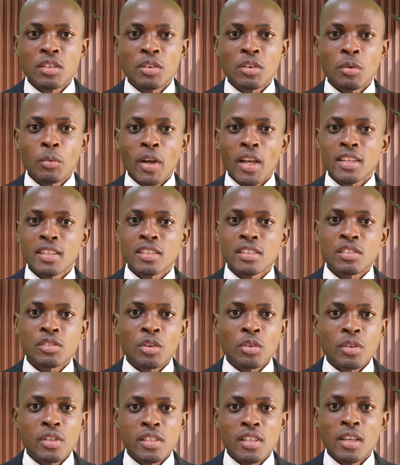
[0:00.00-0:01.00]
you know, where there's
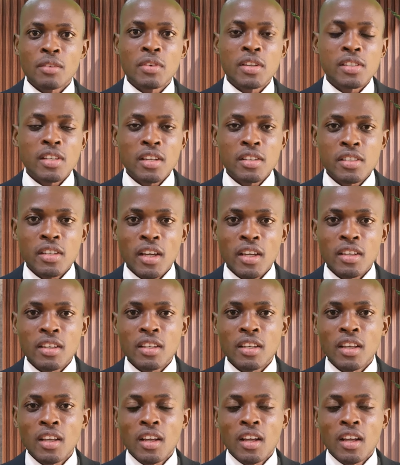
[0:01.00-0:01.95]
always heavy sunshine.